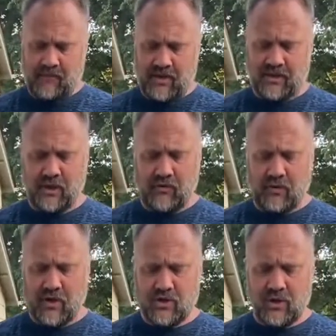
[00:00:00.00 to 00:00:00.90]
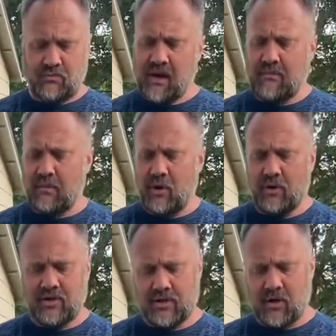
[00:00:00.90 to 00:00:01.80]
still function and probably
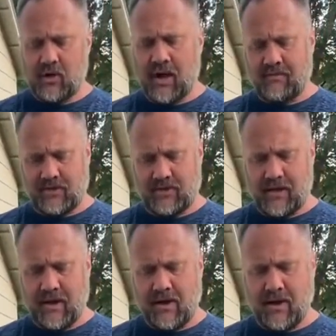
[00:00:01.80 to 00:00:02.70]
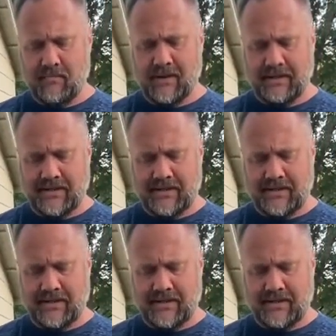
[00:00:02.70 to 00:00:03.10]
hold a 0, obviously. But